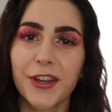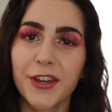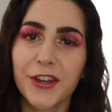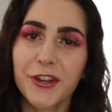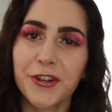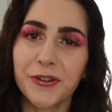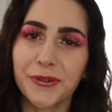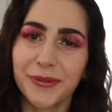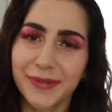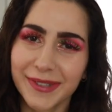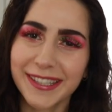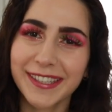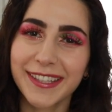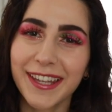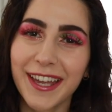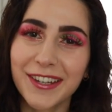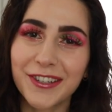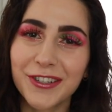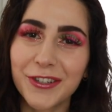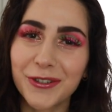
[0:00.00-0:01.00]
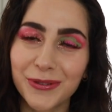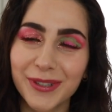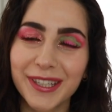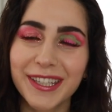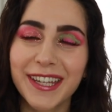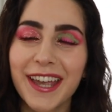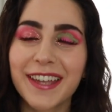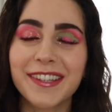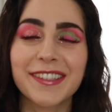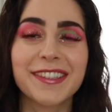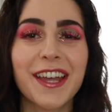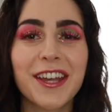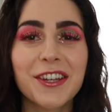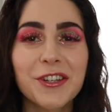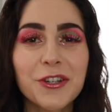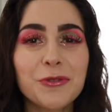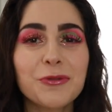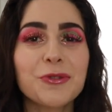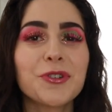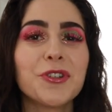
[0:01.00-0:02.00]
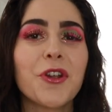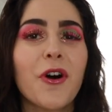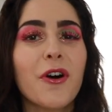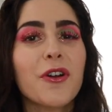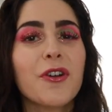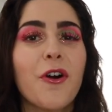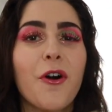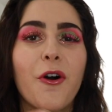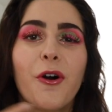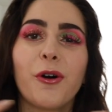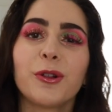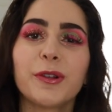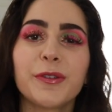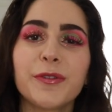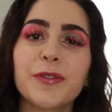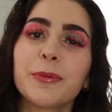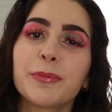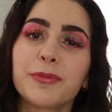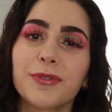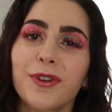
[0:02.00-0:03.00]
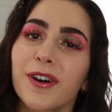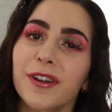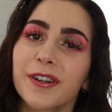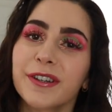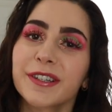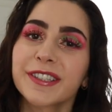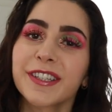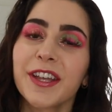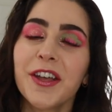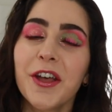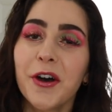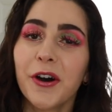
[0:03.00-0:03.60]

Oh, side note, yes, I know not all of the products